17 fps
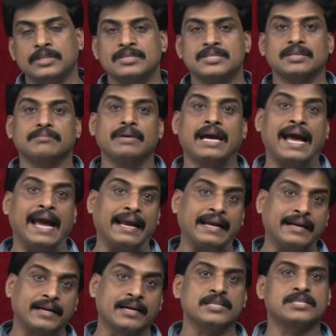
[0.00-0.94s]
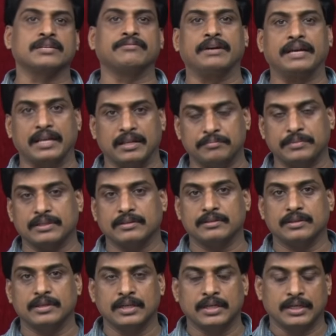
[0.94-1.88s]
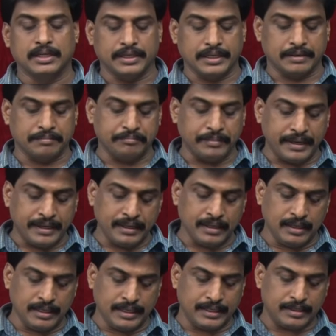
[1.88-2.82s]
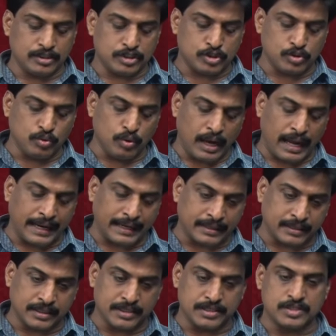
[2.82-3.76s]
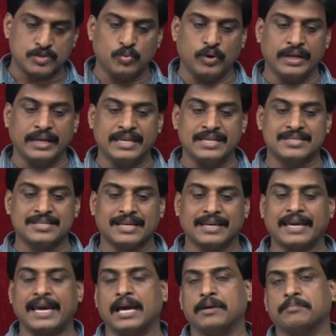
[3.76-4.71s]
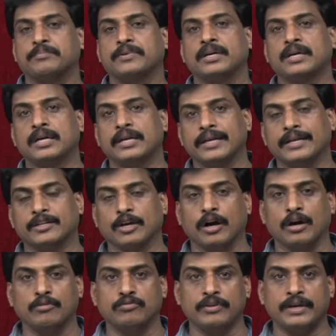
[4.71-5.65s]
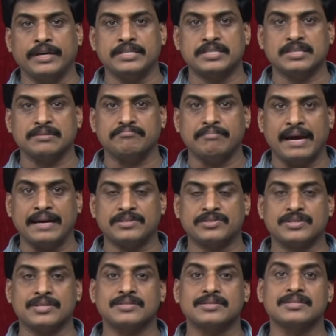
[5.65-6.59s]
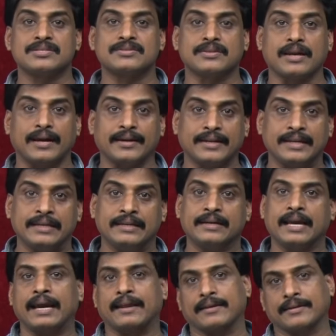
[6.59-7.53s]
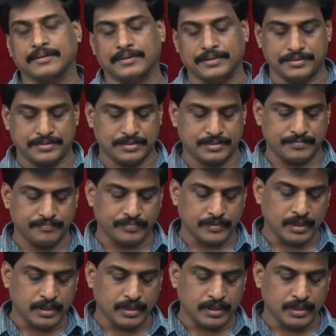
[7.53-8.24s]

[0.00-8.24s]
Some anchors available. Here mainly 2 anchors, one is cap, it always matches starting characters.